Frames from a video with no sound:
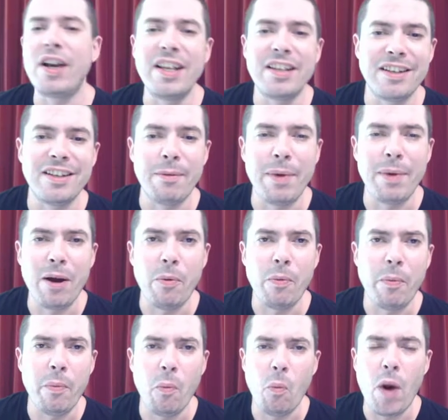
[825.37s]
isn't about
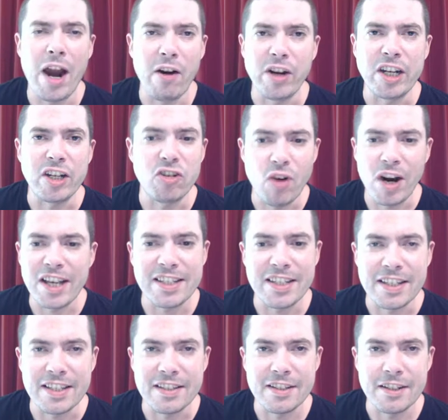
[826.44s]
wearing
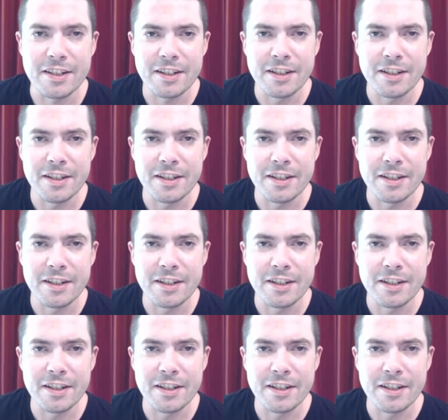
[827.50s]
dresses